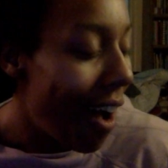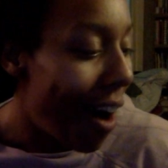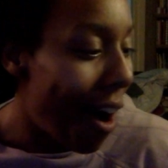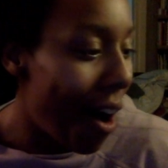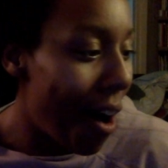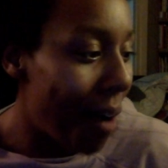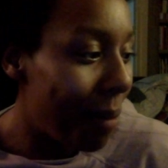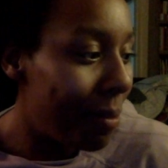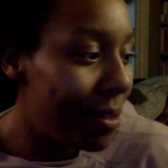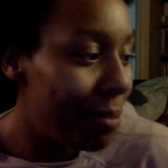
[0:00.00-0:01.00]

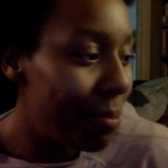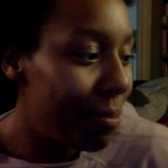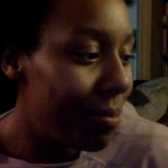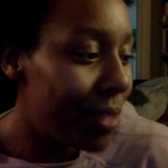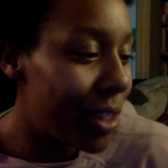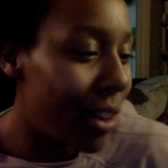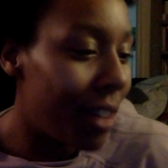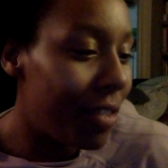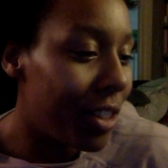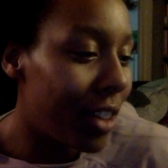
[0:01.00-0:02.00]
So I
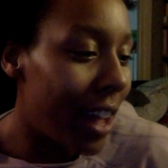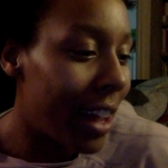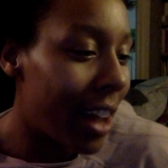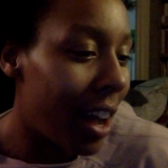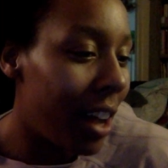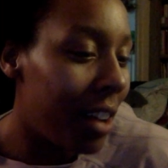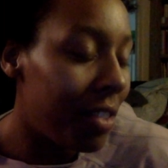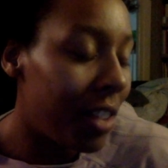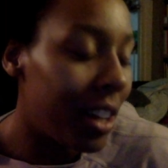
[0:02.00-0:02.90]
feel like I've